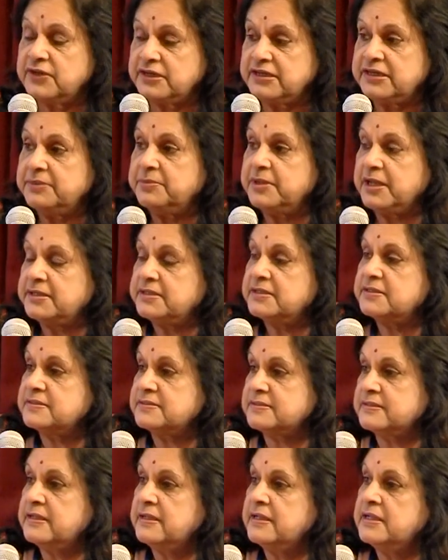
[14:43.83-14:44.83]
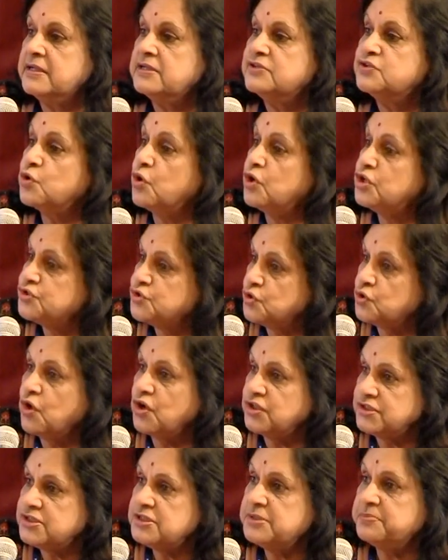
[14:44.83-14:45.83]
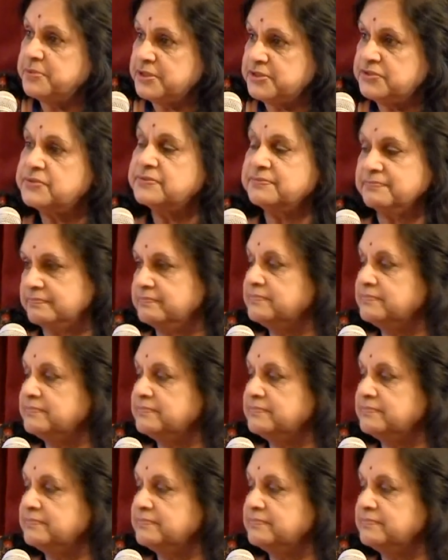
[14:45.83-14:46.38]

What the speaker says: antibiotics. So also constipation.